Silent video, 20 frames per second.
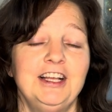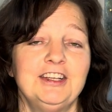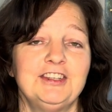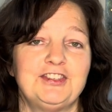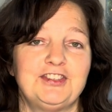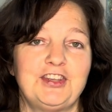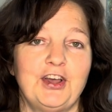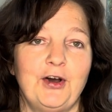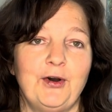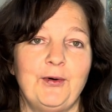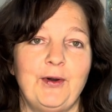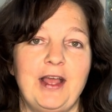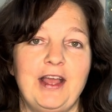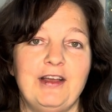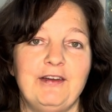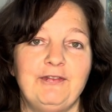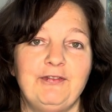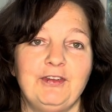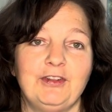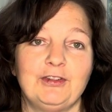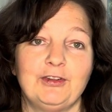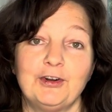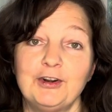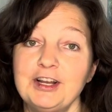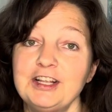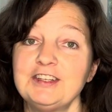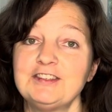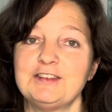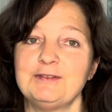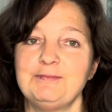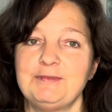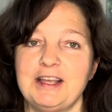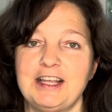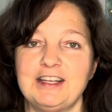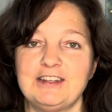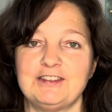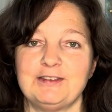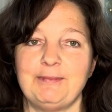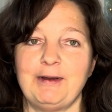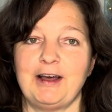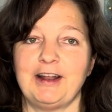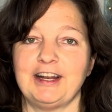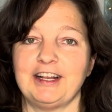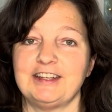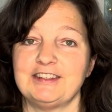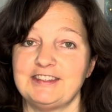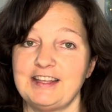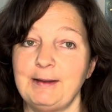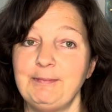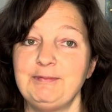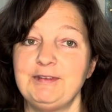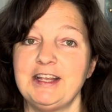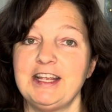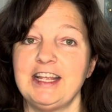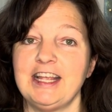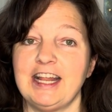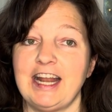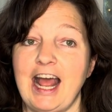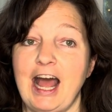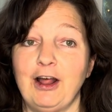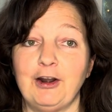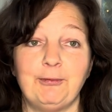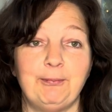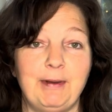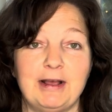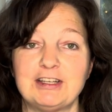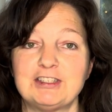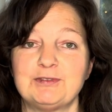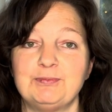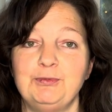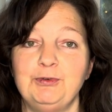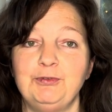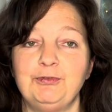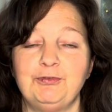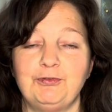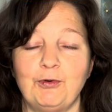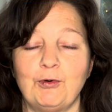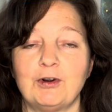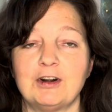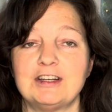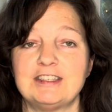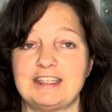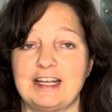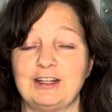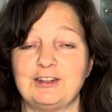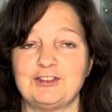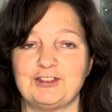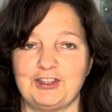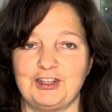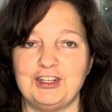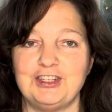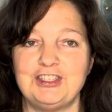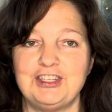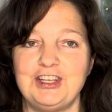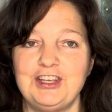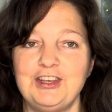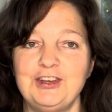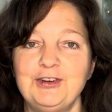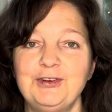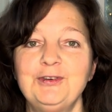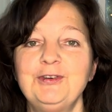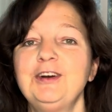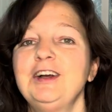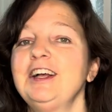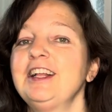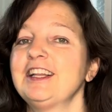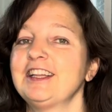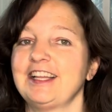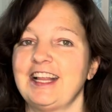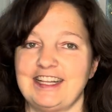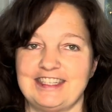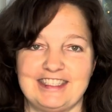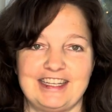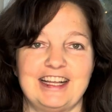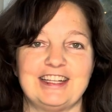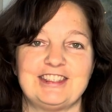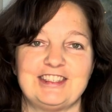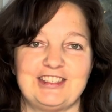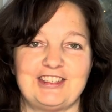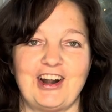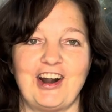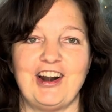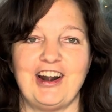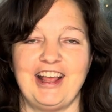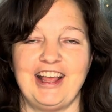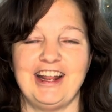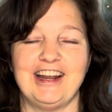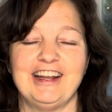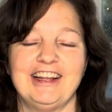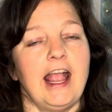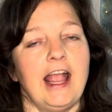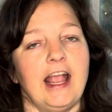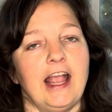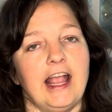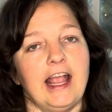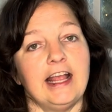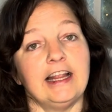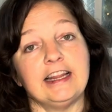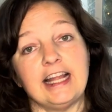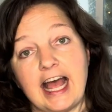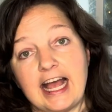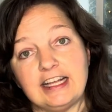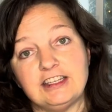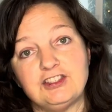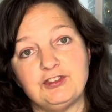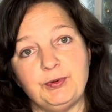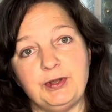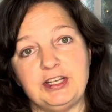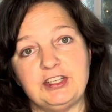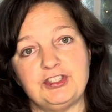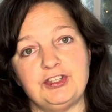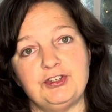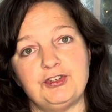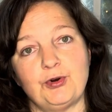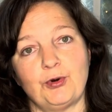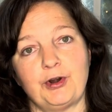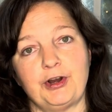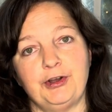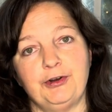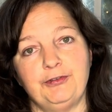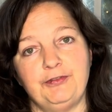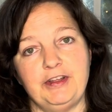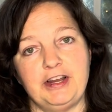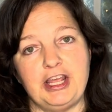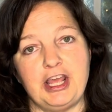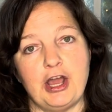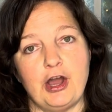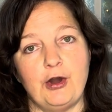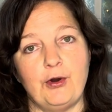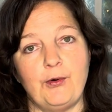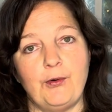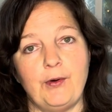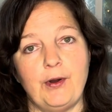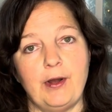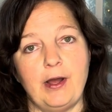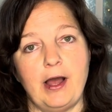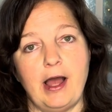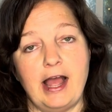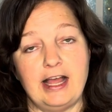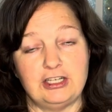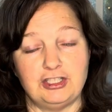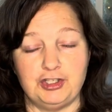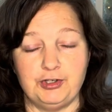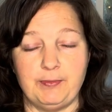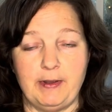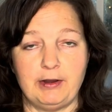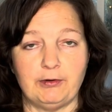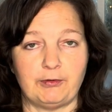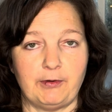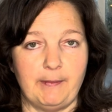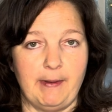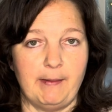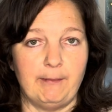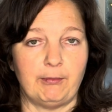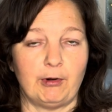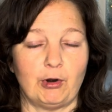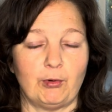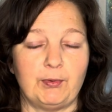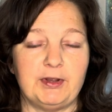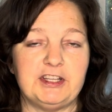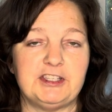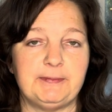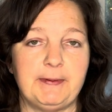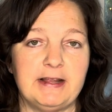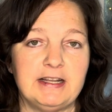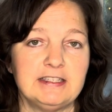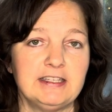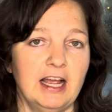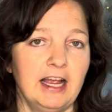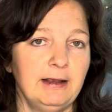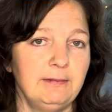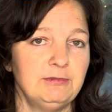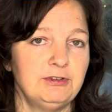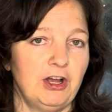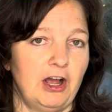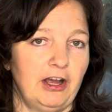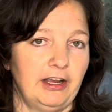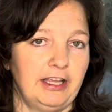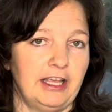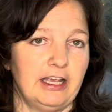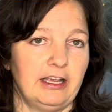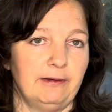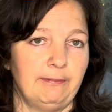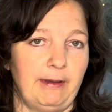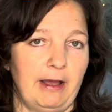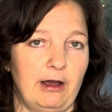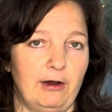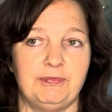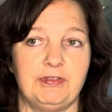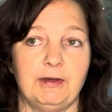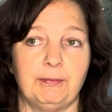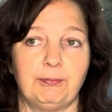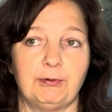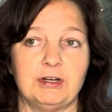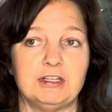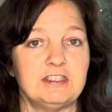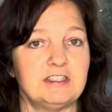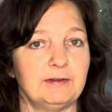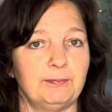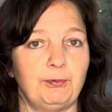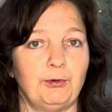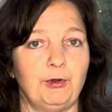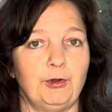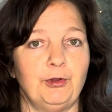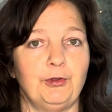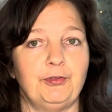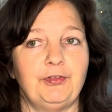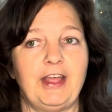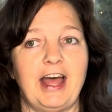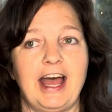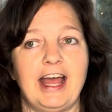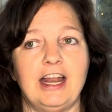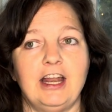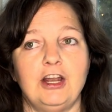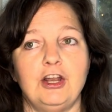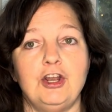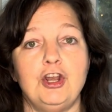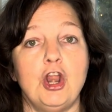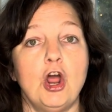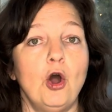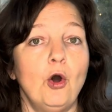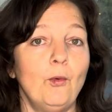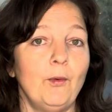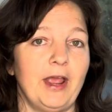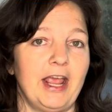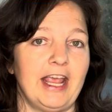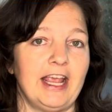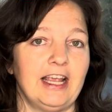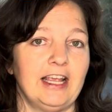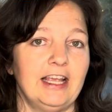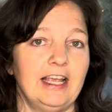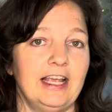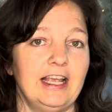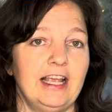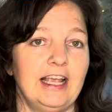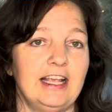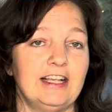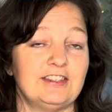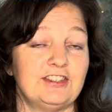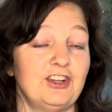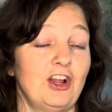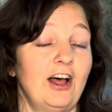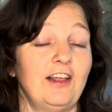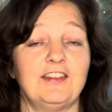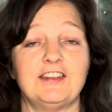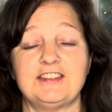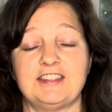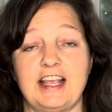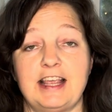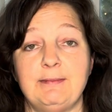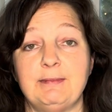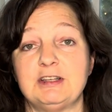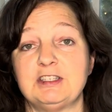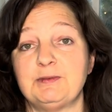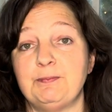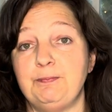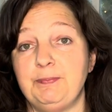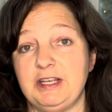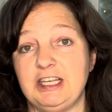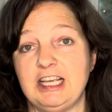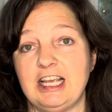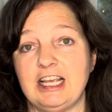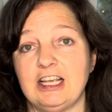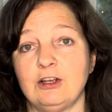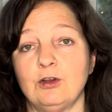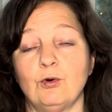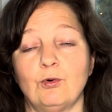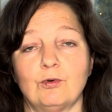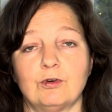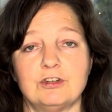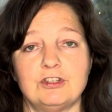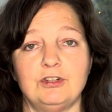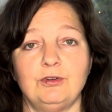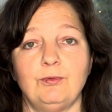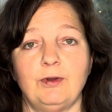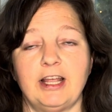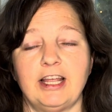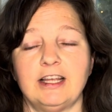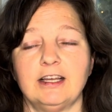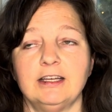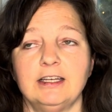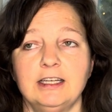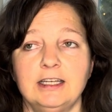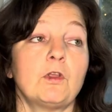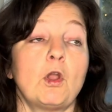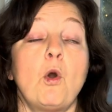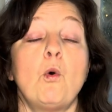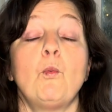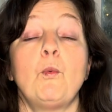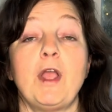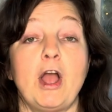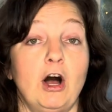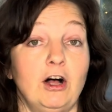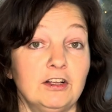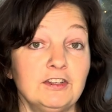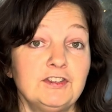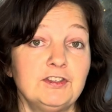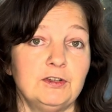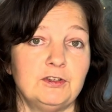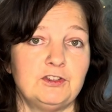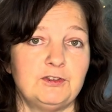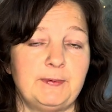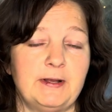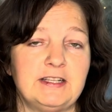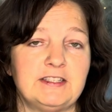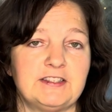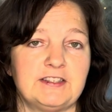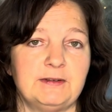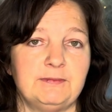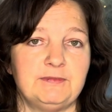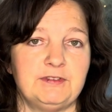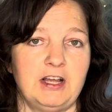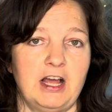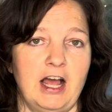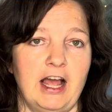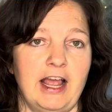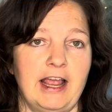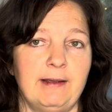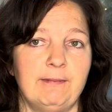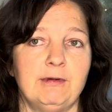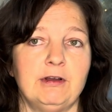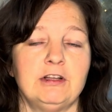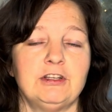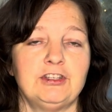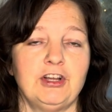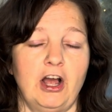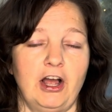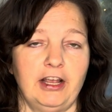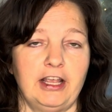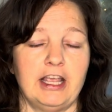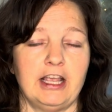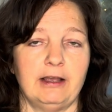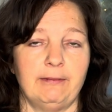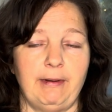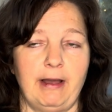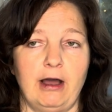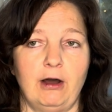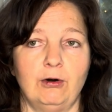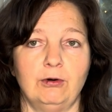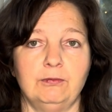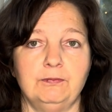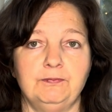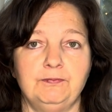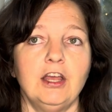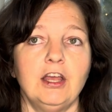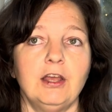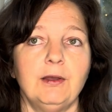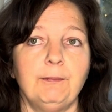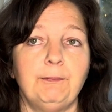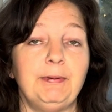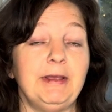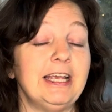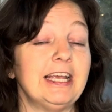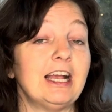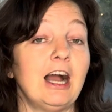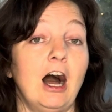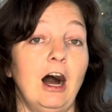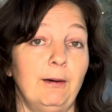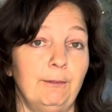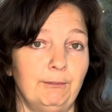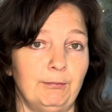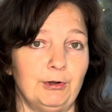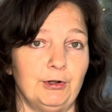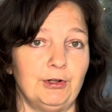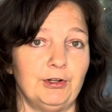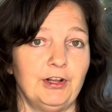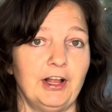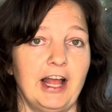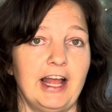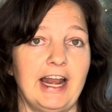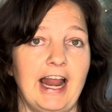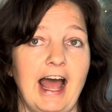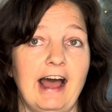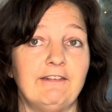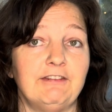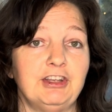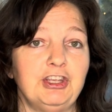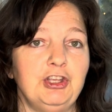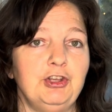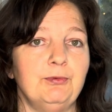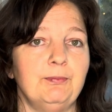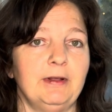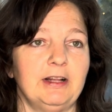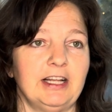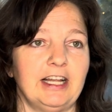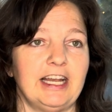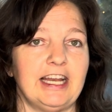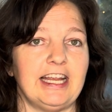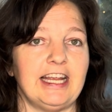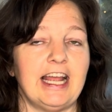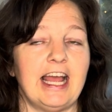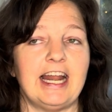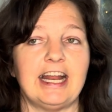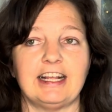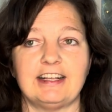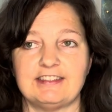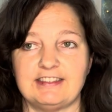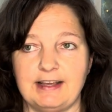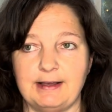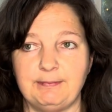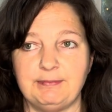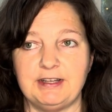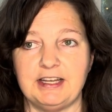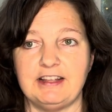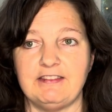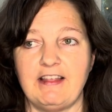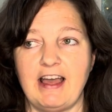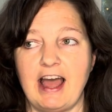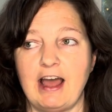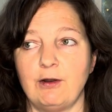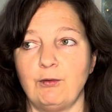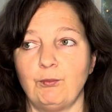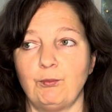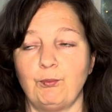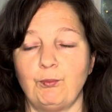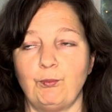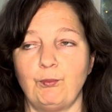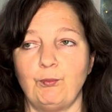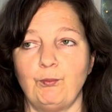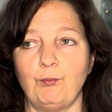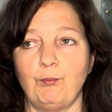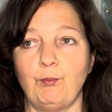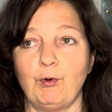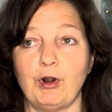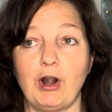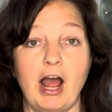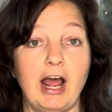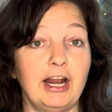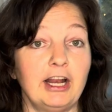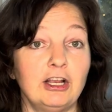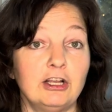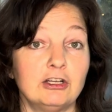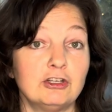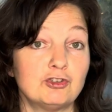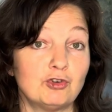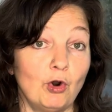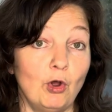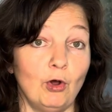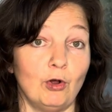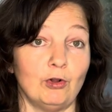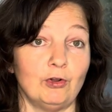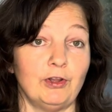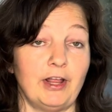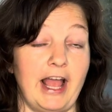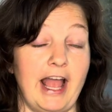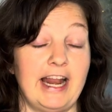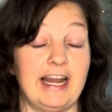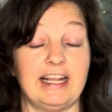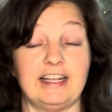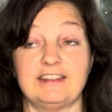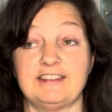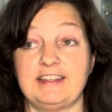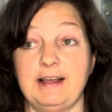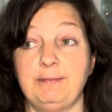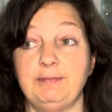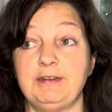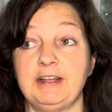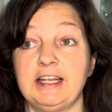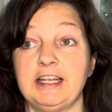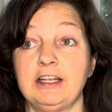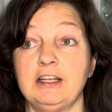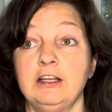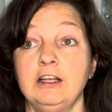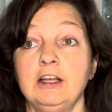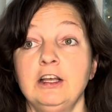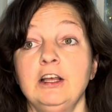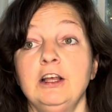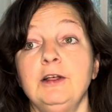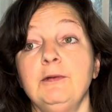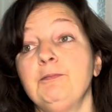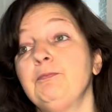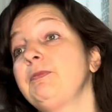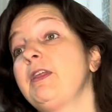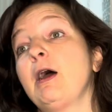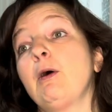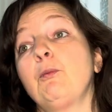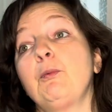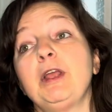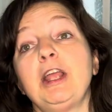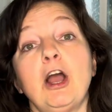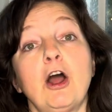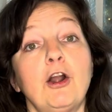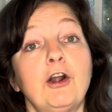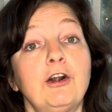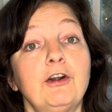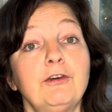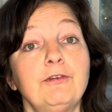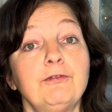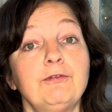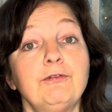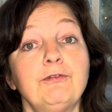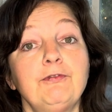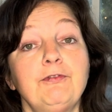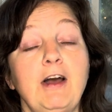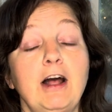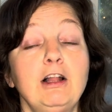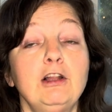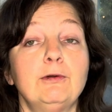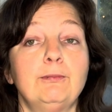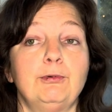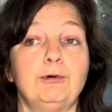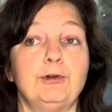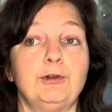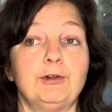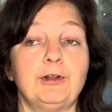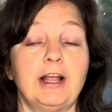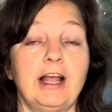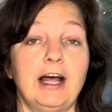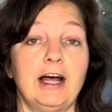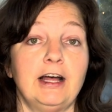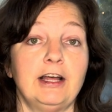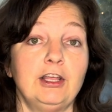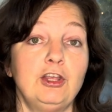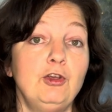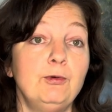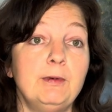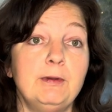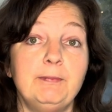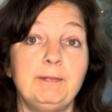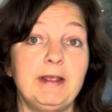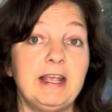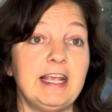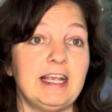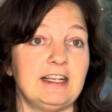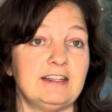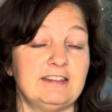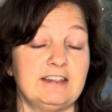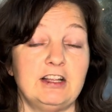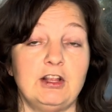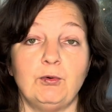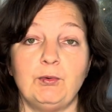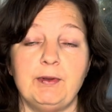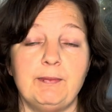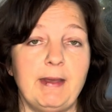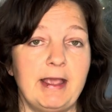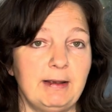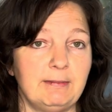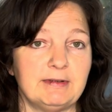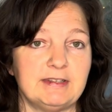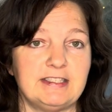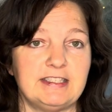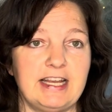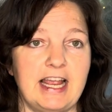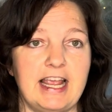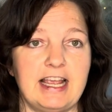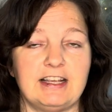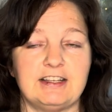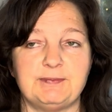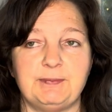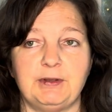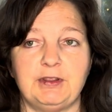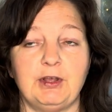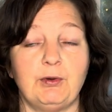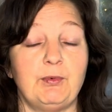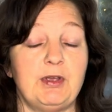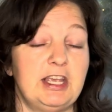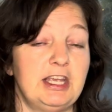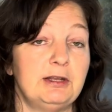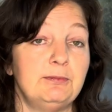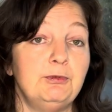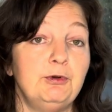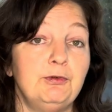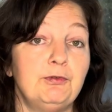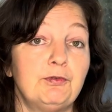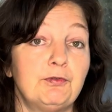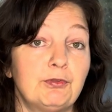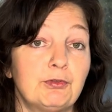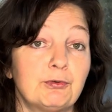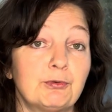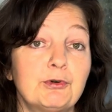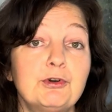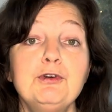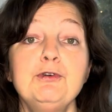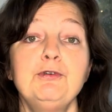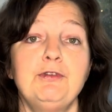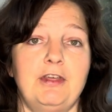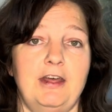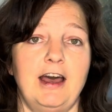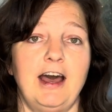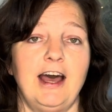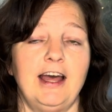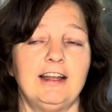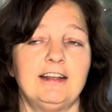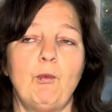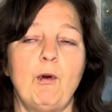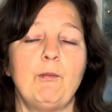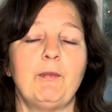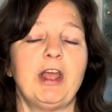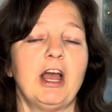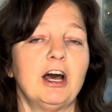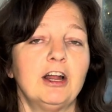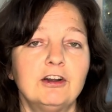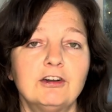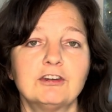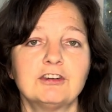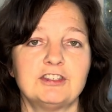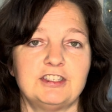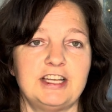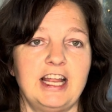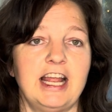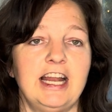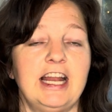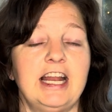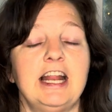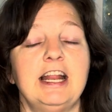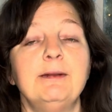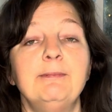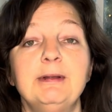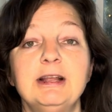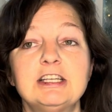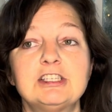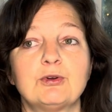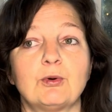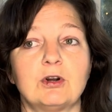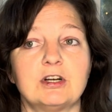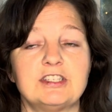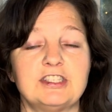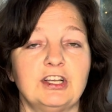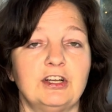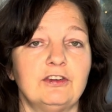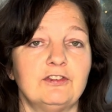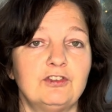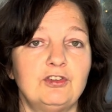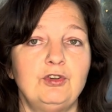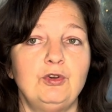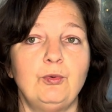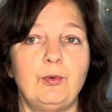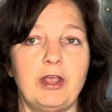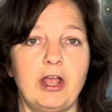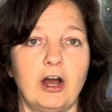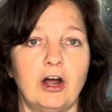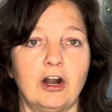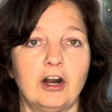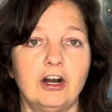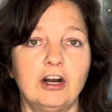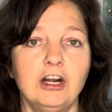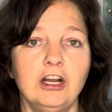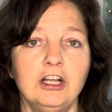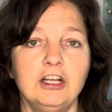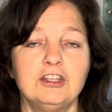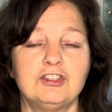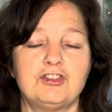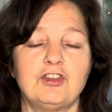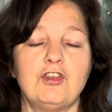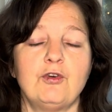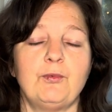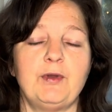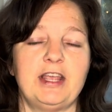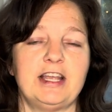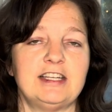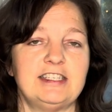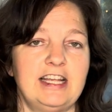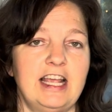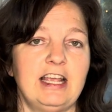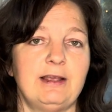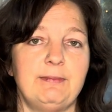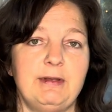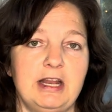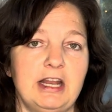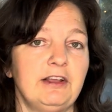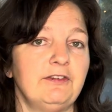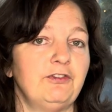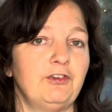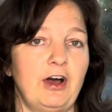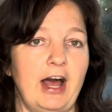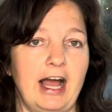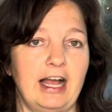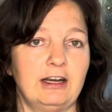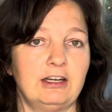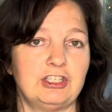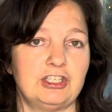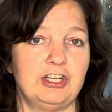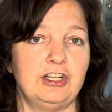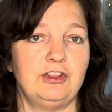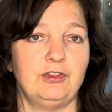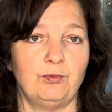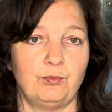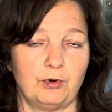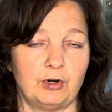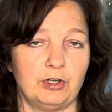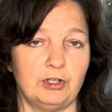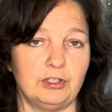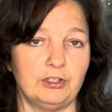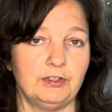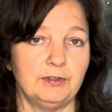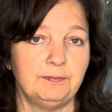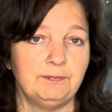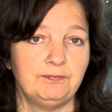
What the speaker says: So if learning some things about accepting and how to best move forward sounds good to you, let's get started. In last week's tutorial video, as you may remember, we spent time talking about the principle that knowing is not the same as being or doing. We also spent some time talking about being humble and having humility and accepting that we're not in control and accepting that we are fallible human beings and that we make mistakes, but that we can move through that when we understand and admit to ourselves who we are so that we can take meaningful action in the world.